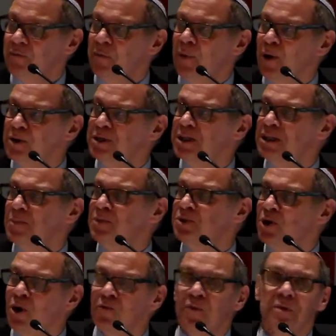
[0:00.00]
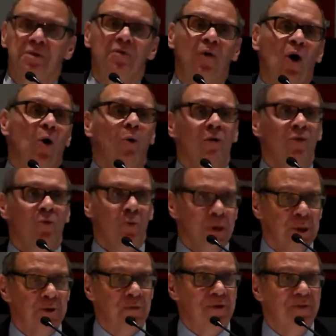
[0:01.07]
the person is observant of all of the
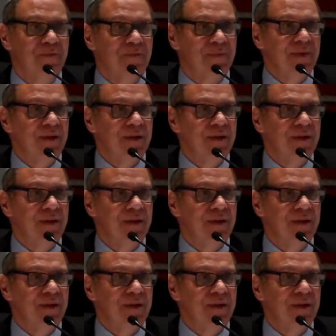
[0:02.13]
ritual,